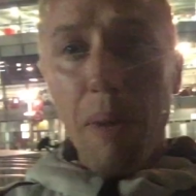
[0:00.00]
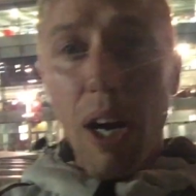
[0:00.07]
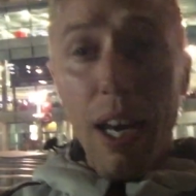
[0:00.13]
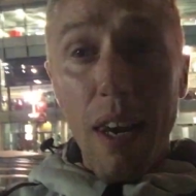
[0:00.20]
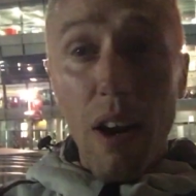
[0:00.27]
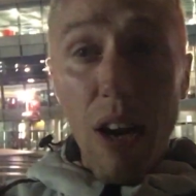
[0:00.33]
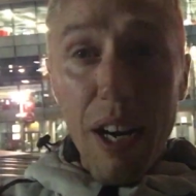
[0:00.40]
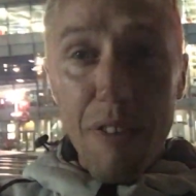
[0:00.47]
my
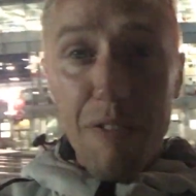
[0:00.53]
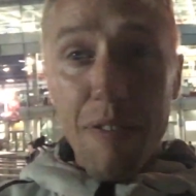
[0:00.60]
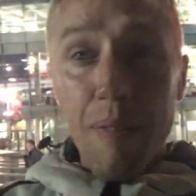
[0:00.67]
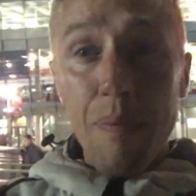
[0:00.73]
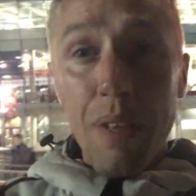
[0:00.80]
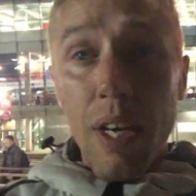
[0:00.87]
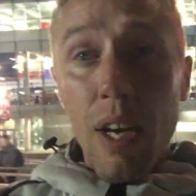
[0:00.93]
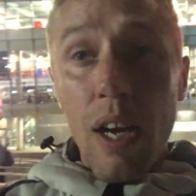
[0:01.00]
life.
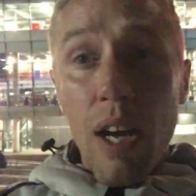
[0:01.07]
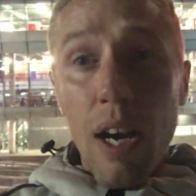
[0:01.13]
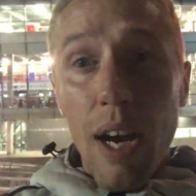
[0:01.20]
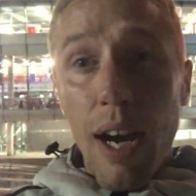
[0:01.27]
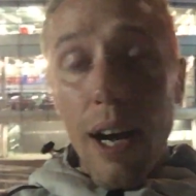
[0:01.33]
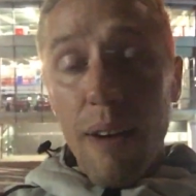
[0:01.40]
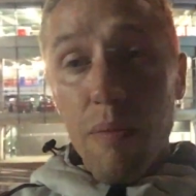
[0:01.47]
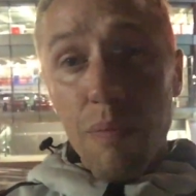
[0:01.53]

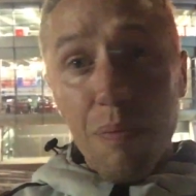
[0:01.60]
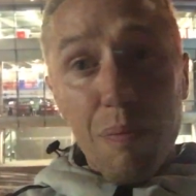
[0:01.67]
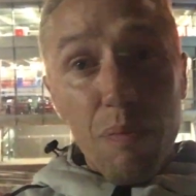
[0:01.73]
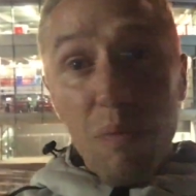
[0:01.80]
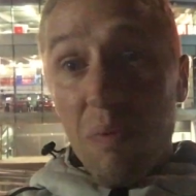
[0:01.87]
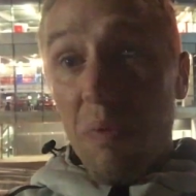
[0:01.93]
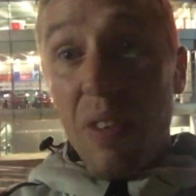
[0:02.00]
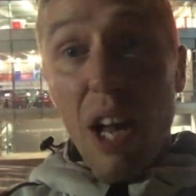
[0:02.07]
Um,
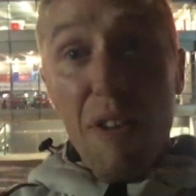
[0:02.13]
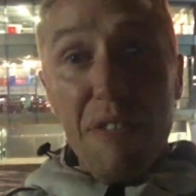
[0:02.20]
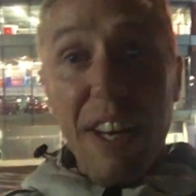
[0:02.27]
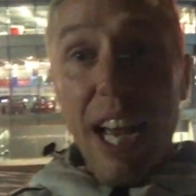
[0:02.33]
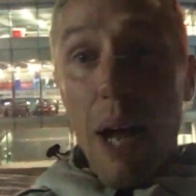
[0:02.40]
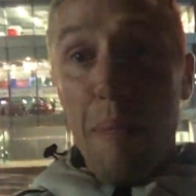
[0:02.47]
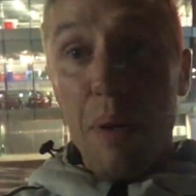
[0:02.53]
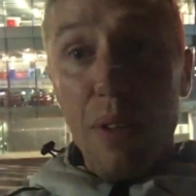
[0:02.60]

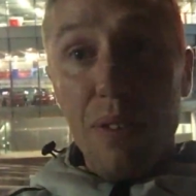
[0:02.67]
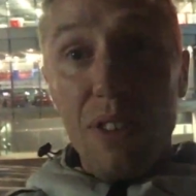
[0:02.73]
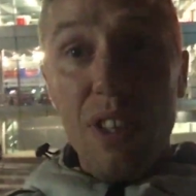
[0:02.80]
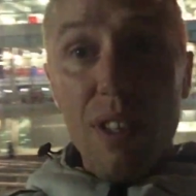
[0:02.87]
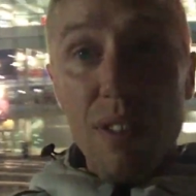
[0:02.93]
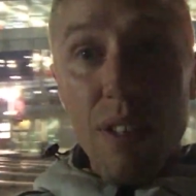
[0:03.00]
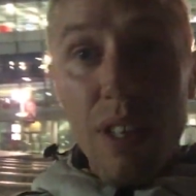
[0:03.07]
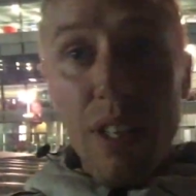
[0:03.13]
nothing
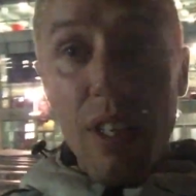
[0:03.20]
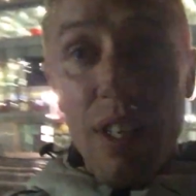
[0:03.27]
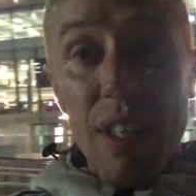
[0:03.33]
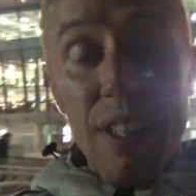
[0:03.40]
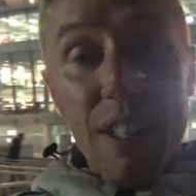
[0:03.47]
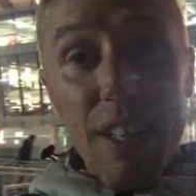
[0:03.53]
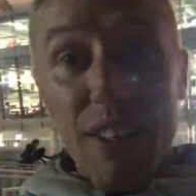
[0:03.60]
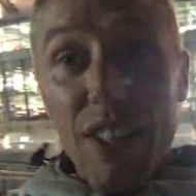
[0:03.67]
happens.
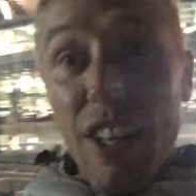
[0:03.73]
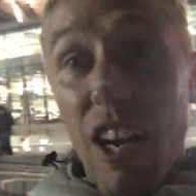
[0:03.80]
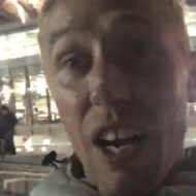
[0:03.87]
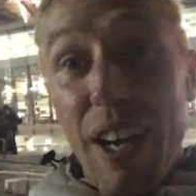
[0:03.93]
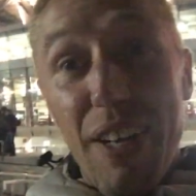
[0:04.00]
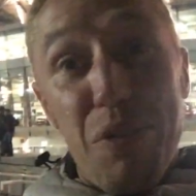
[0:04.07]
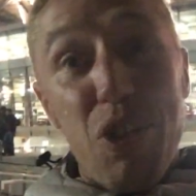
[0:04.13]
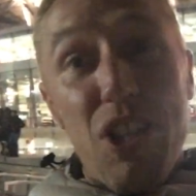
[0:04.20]
You know,
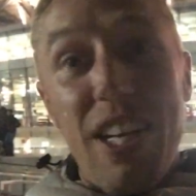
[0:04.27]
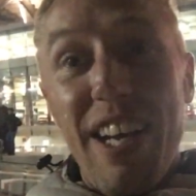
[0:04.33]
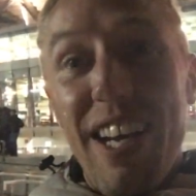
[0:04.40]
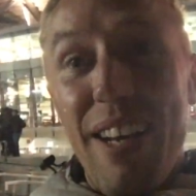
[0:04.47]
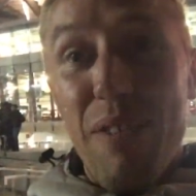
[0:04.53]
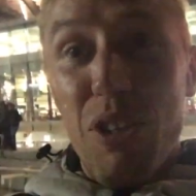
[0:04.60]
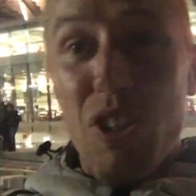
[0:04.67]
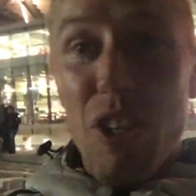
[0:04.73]
it was,
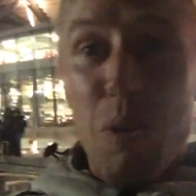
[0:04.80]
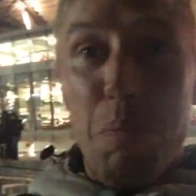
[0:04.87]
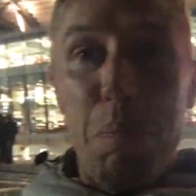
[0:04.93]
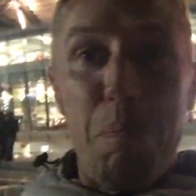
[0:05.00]
it was just